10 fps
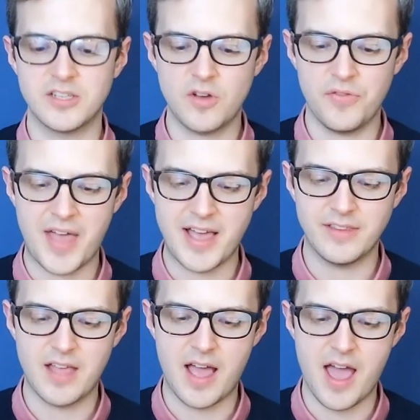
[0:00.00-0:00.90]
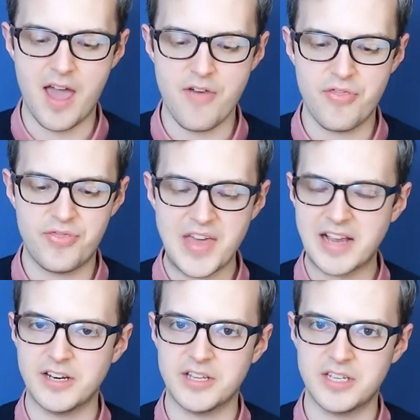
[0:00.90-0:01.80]
It's got that
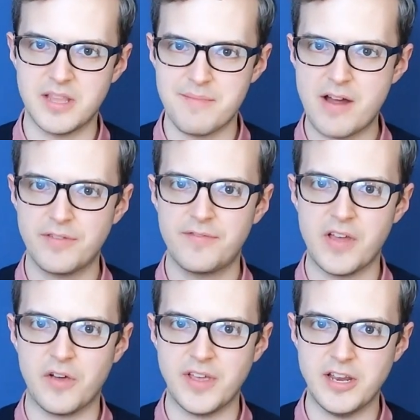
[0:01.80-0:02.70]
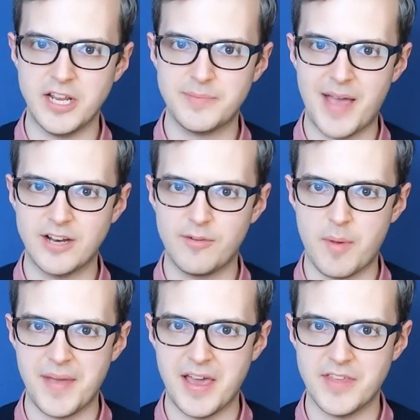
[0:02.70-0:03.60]
thickness in the mouthfeel that you'd expect from a
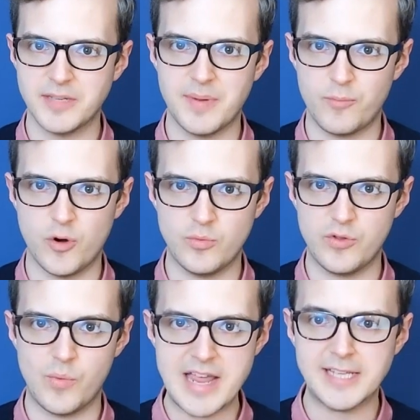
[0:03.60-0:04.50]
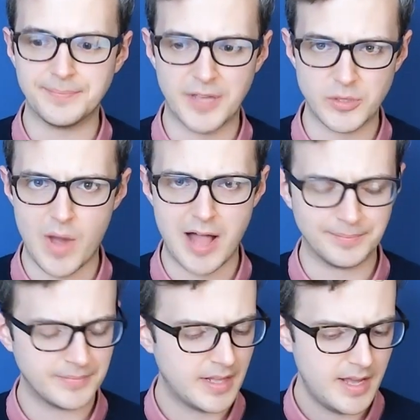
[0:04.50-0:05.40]
beer that's been brewed with wheat as
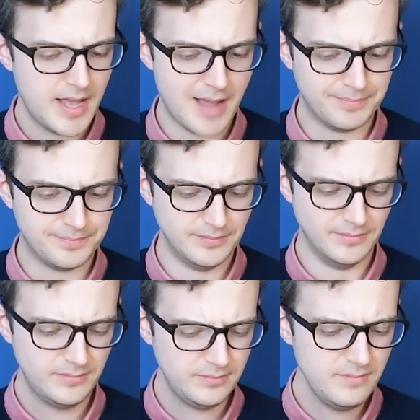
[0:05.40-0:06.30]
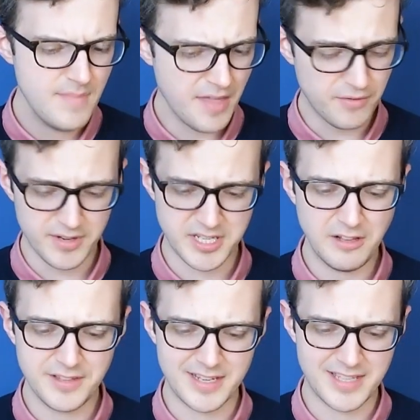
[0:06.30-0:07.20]
well. And the
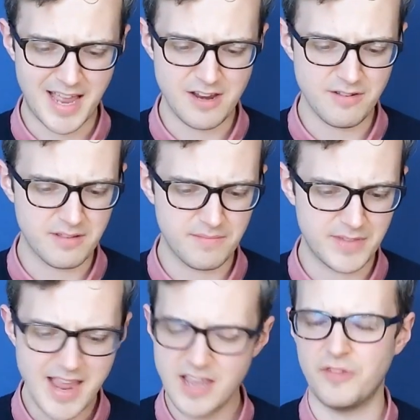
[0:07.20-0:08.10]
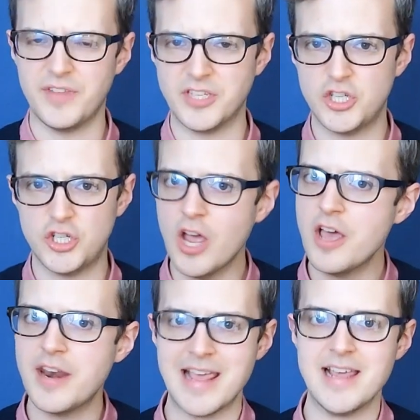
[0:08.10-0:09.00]
result is that you've taken on this
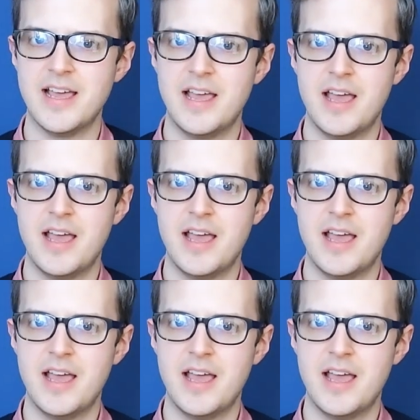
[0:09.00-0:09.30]
journey.